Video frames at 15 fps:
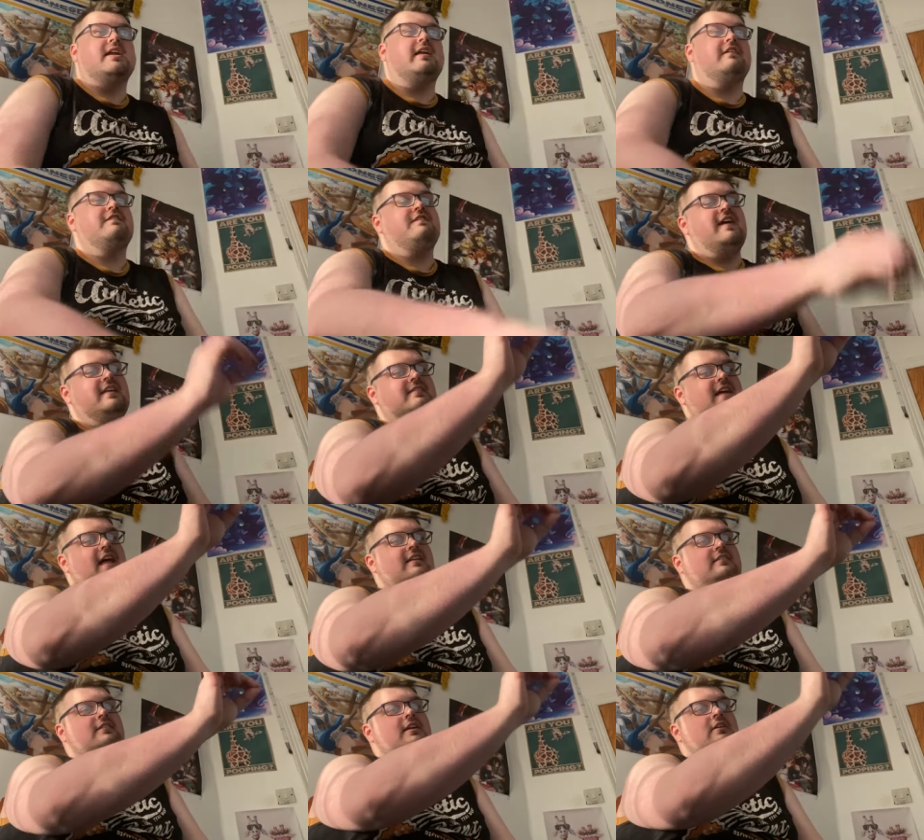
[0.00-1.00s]
And I think
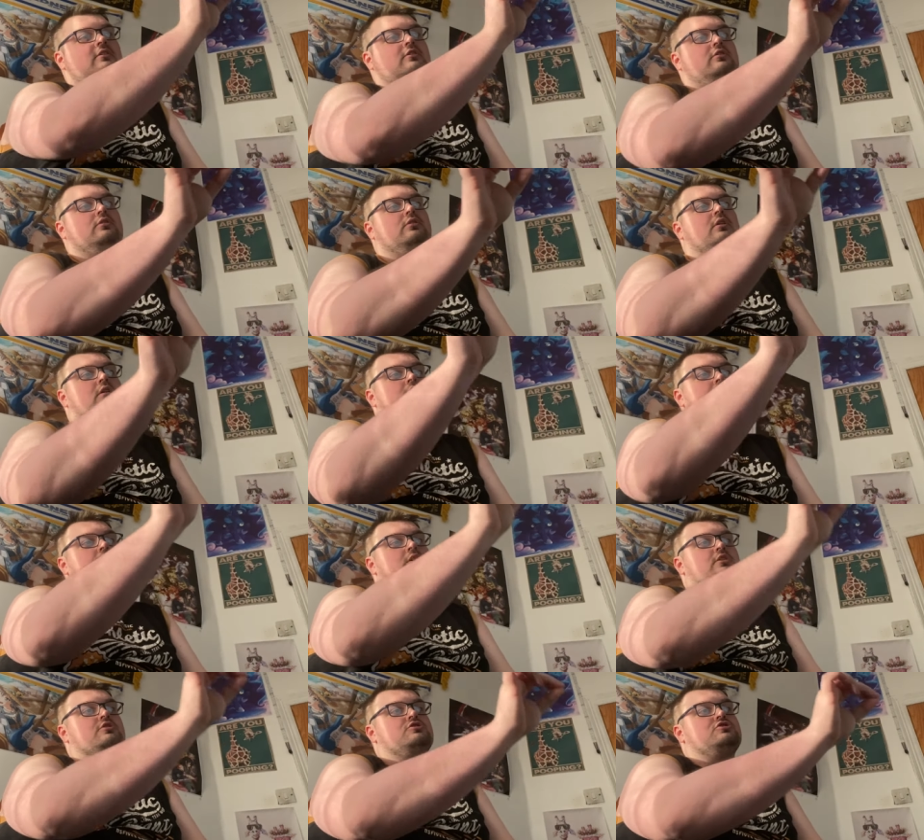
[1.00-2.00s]
that little
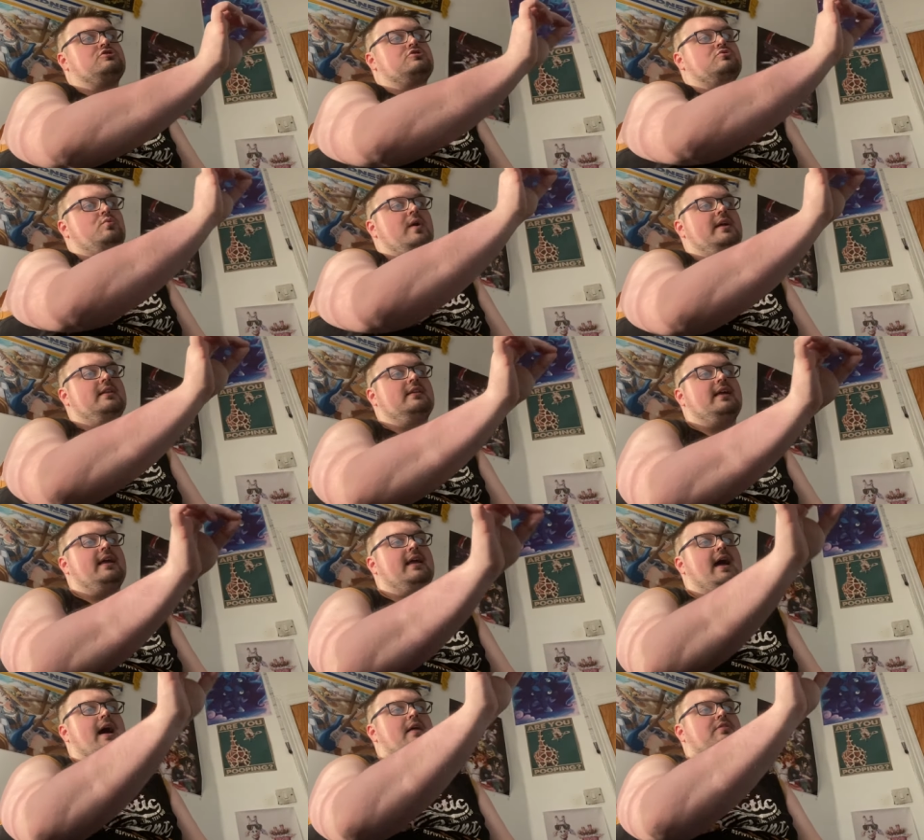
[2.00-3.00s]

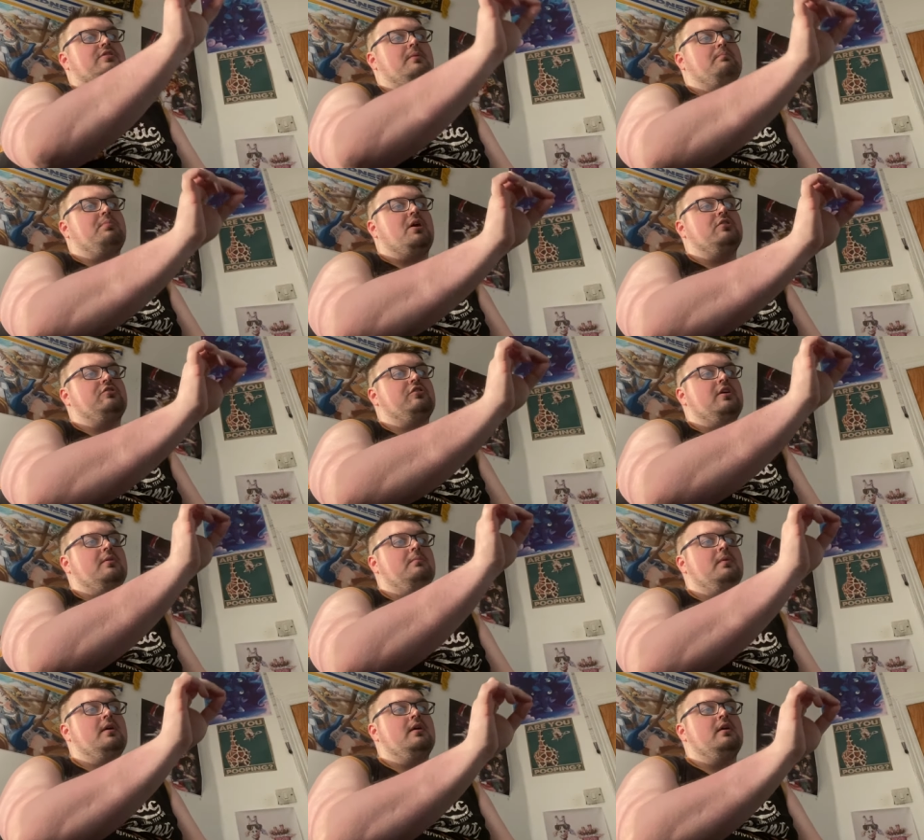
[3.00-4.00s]
squiggly at the
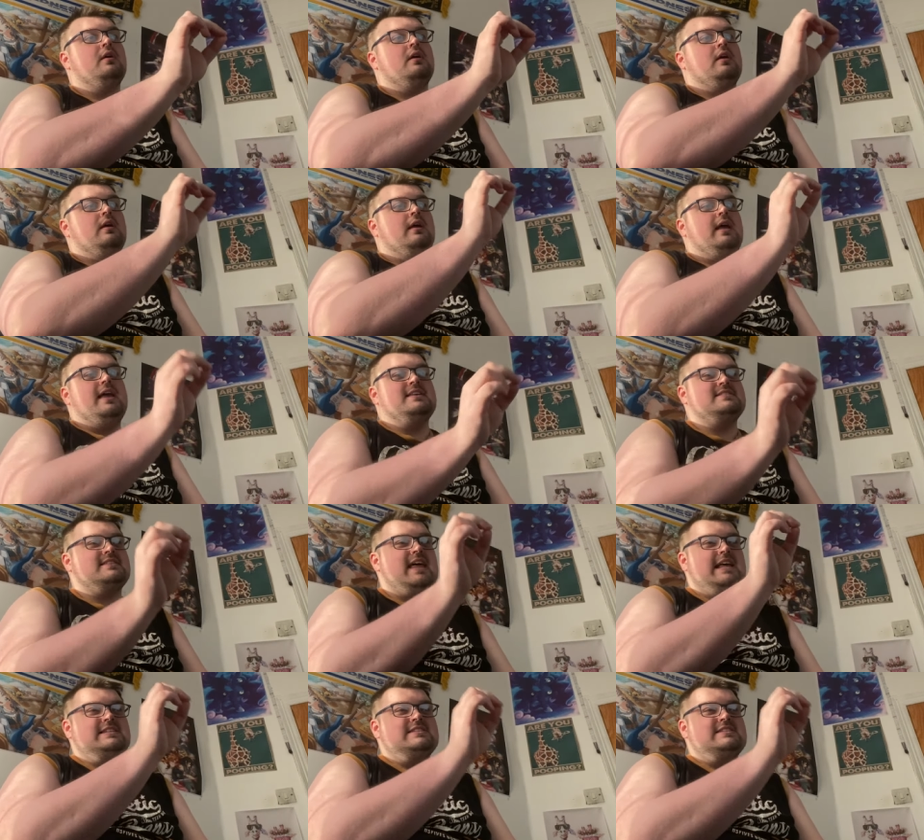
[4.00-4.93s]
bottom is their